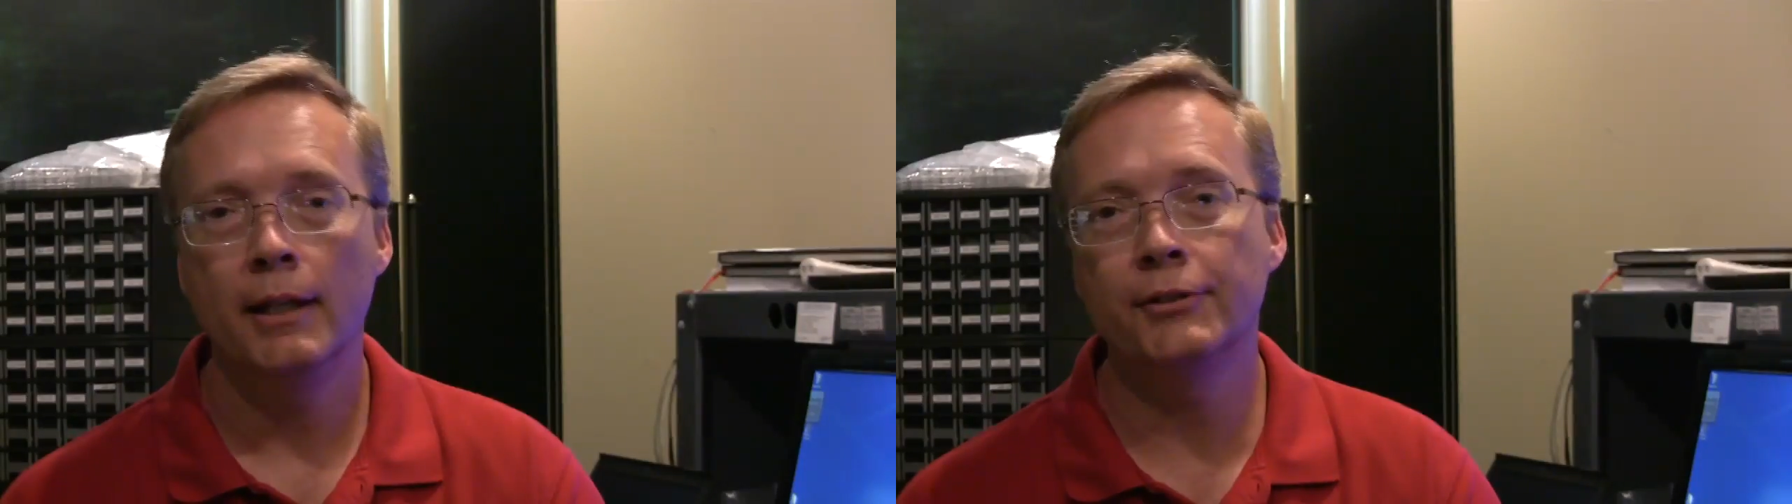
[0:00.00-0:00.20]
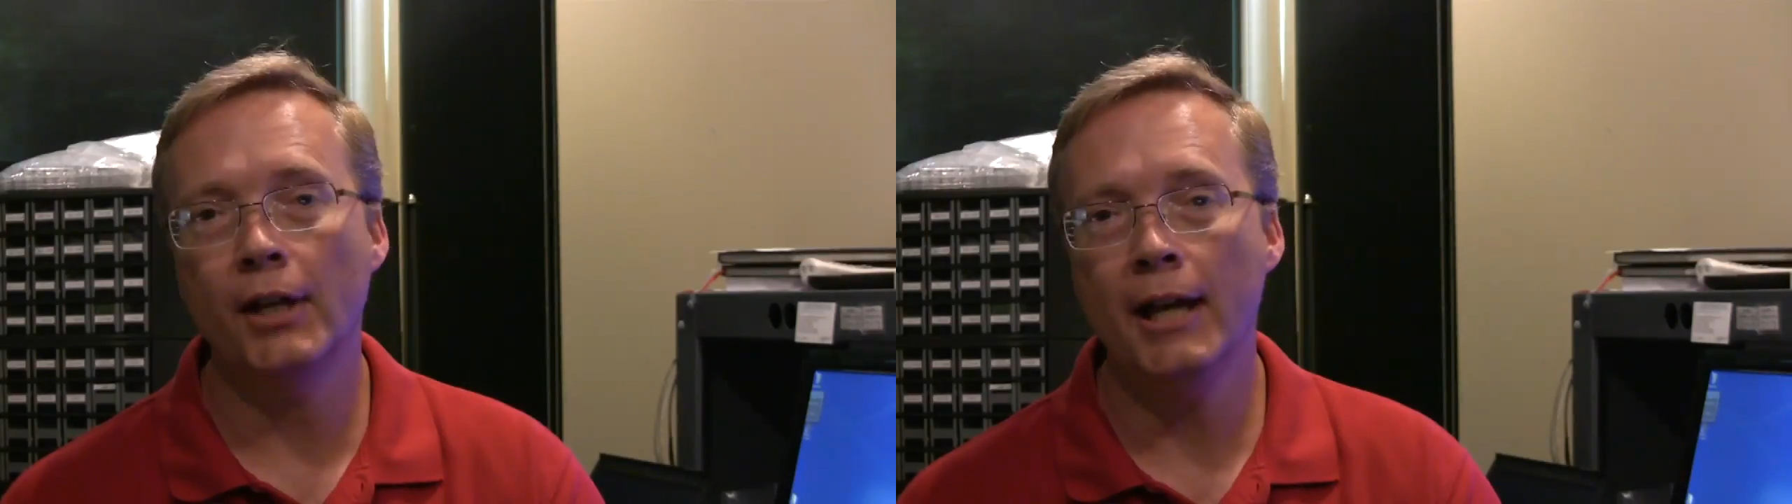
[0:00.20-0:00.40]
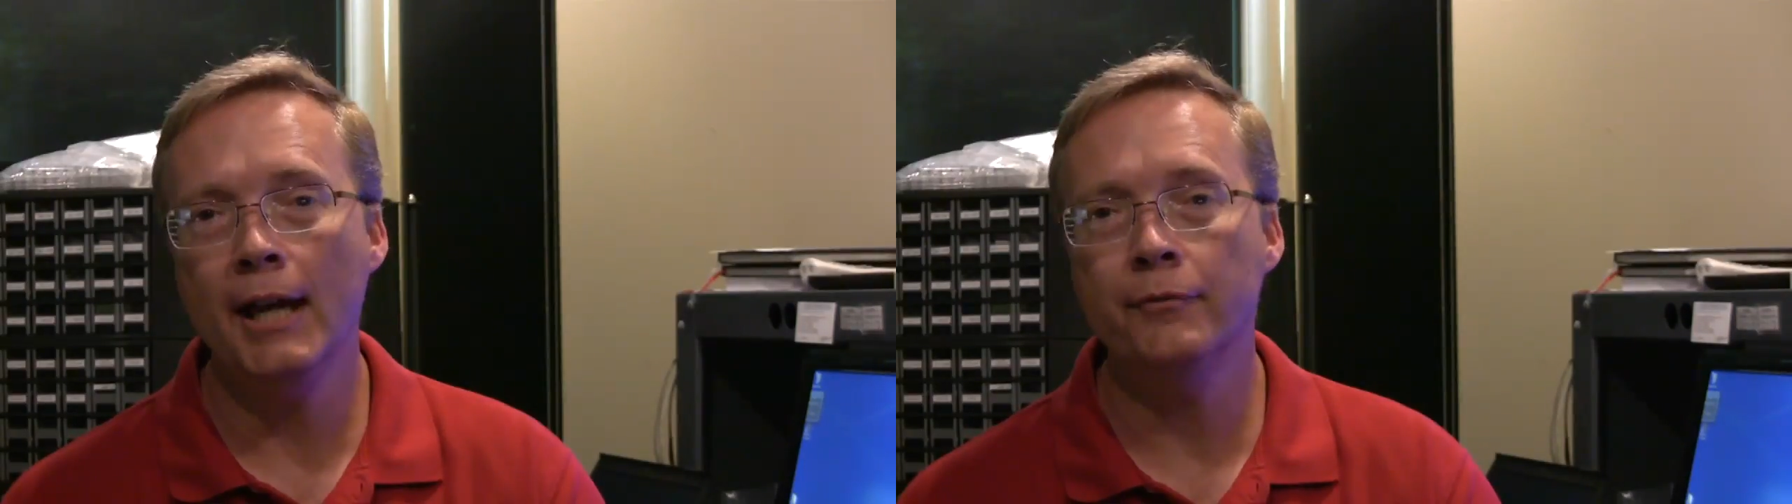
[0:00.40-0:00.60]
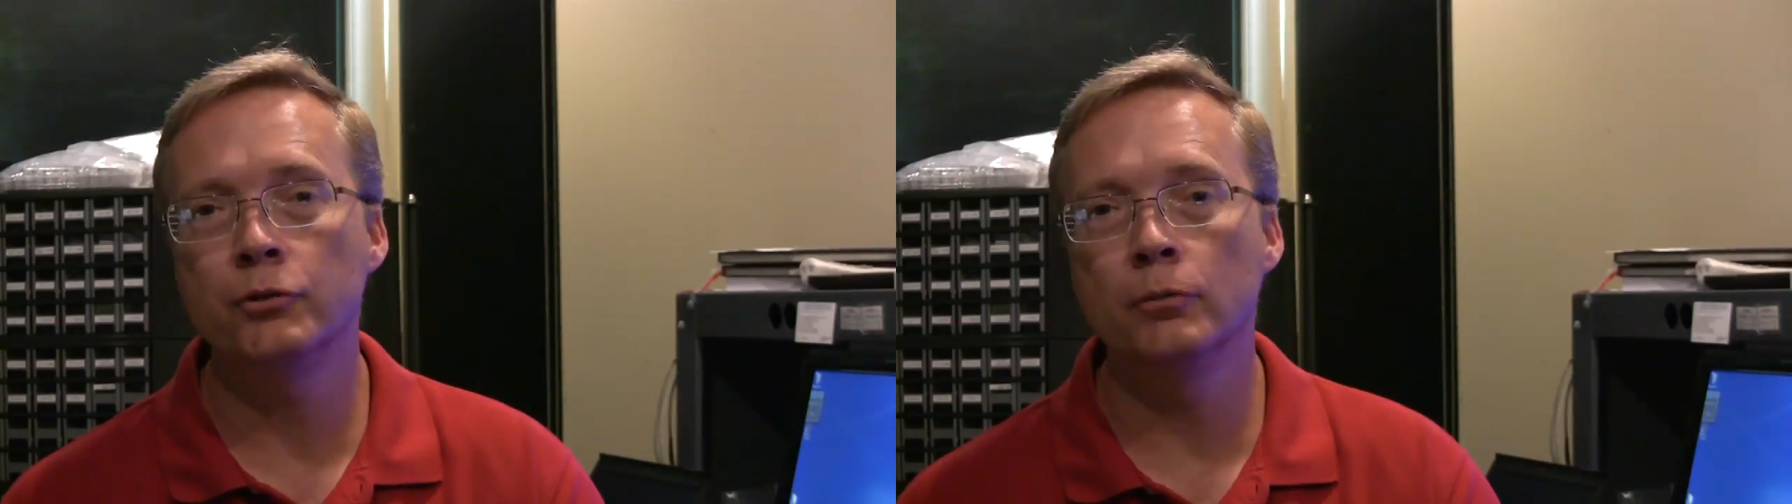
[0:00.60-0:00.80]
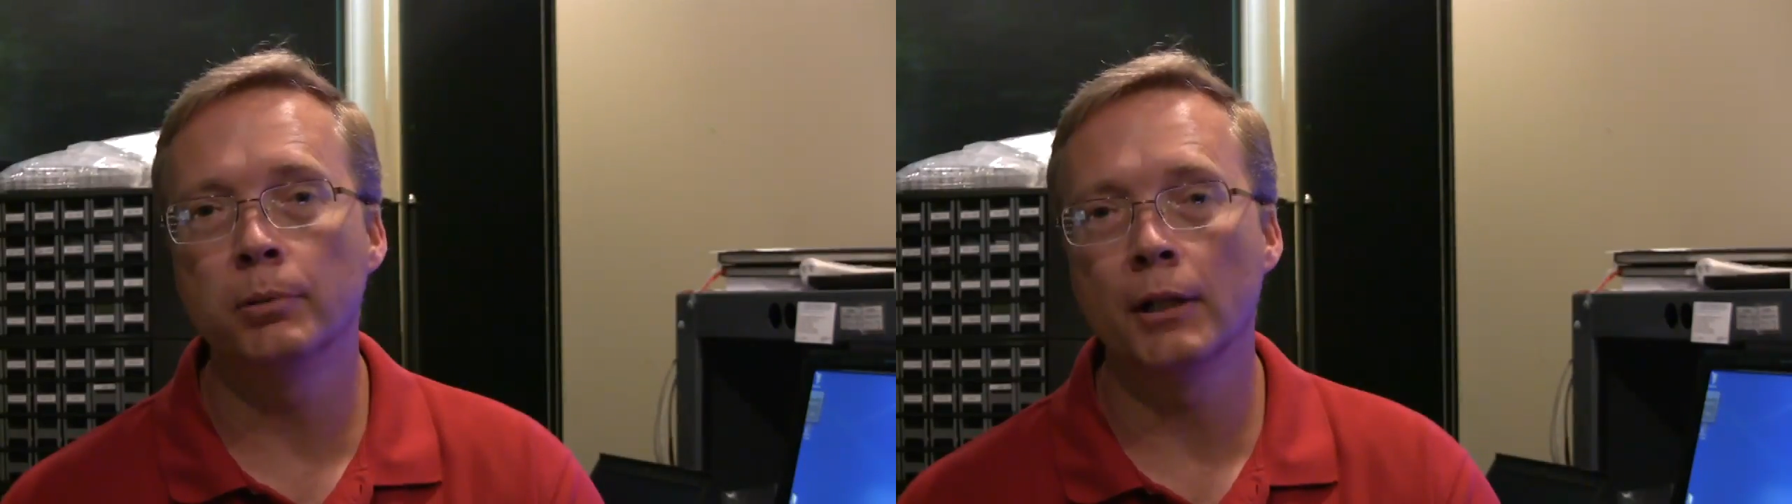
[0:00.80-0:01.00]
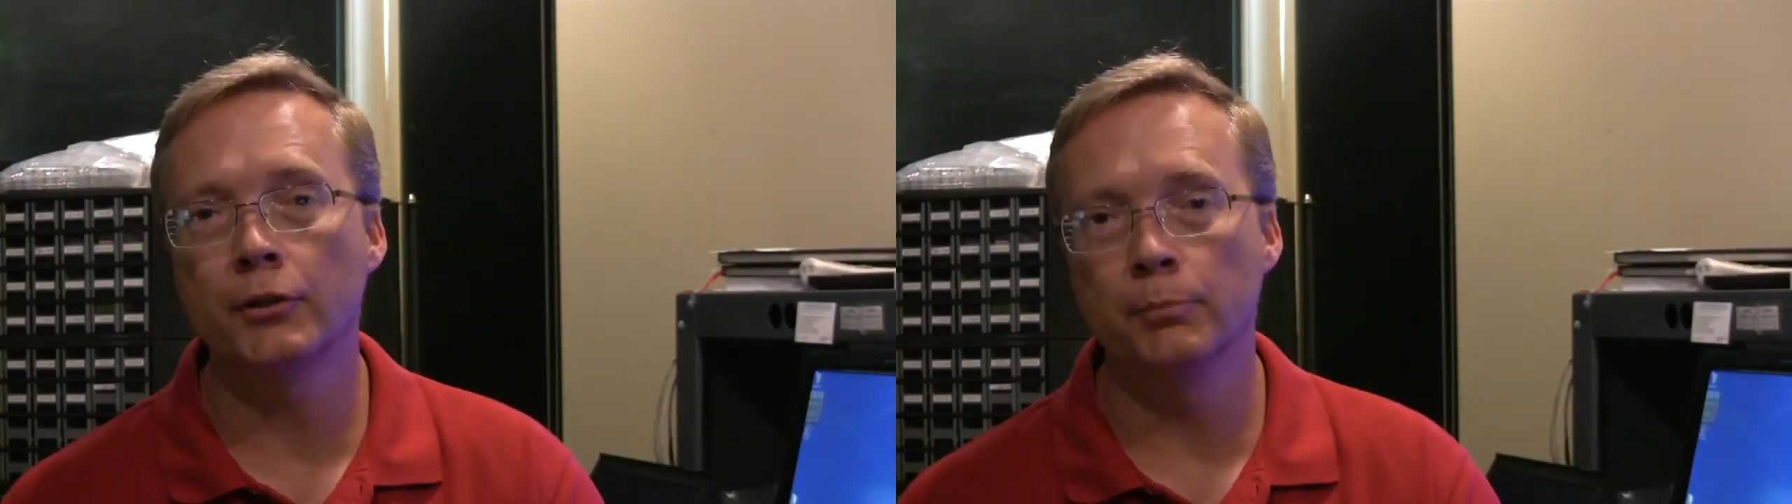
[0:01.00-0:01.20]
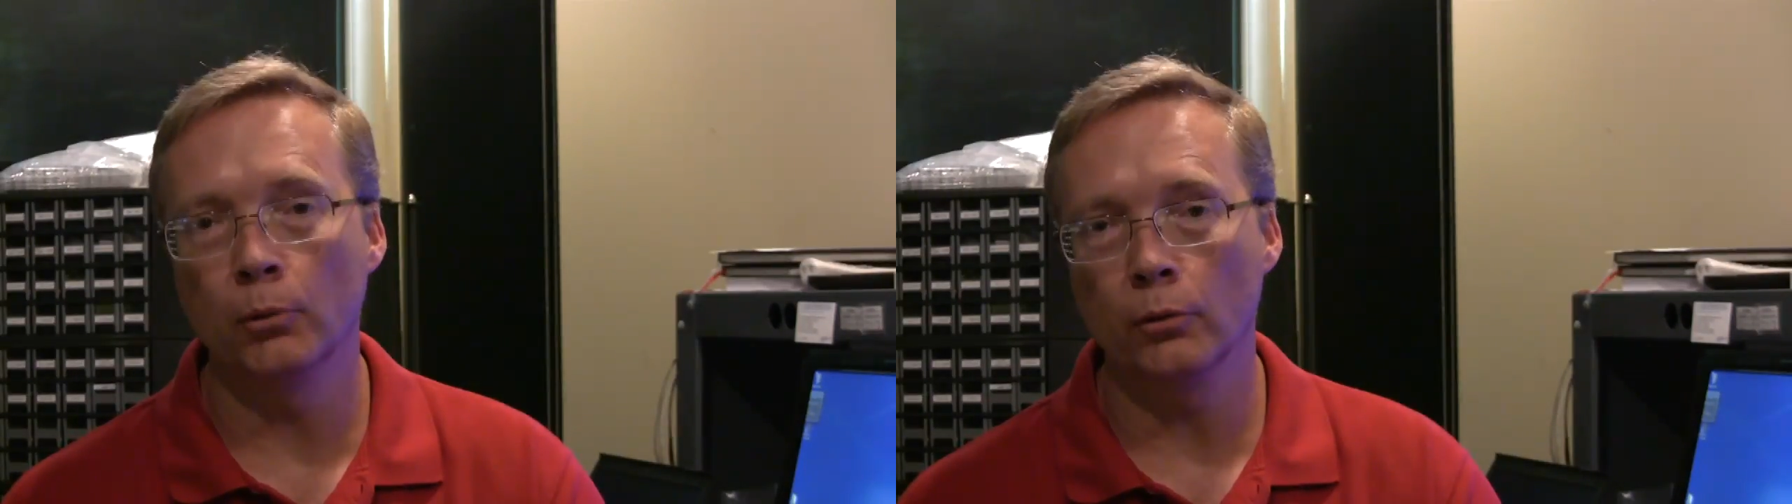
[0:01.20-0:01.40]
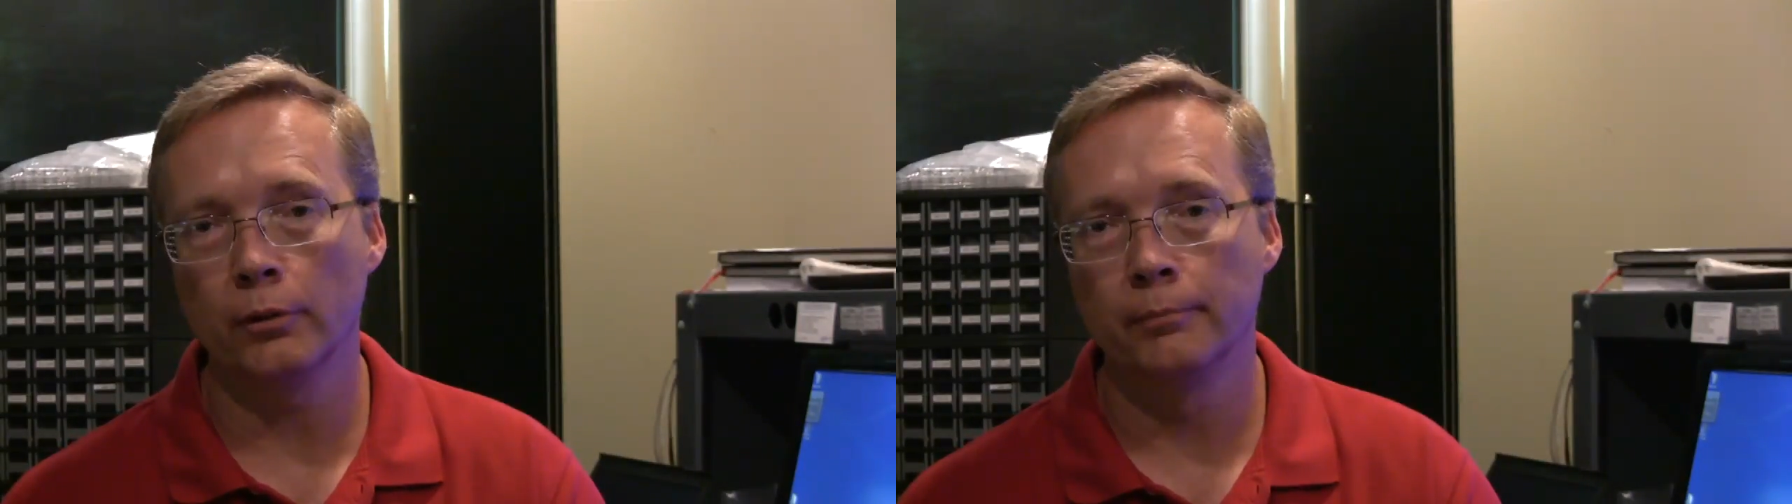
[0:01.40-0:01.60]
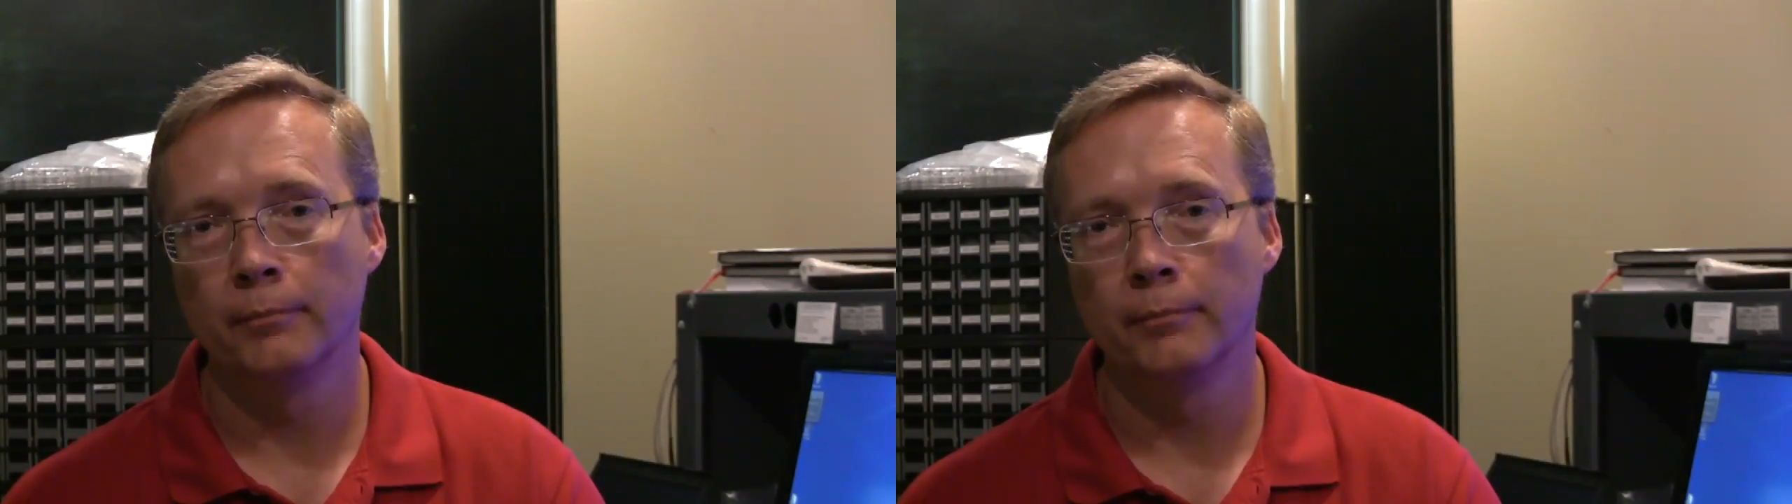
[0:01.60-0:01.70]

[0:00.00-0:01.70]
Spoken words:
is a half-duplex board.